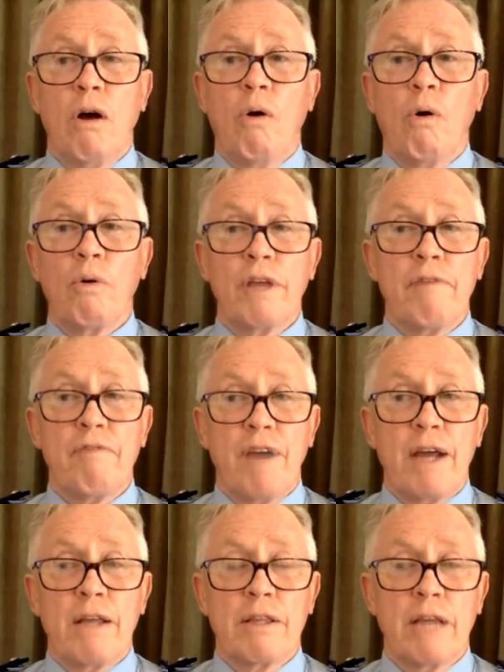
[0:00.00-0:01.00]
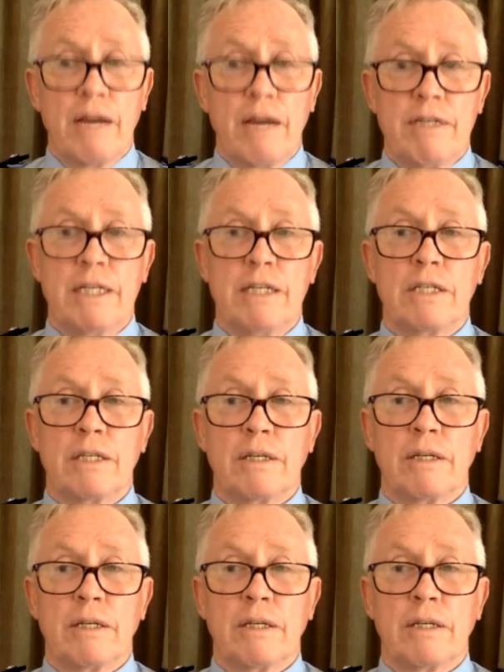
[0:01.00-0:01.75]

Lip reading: or their faith heritage.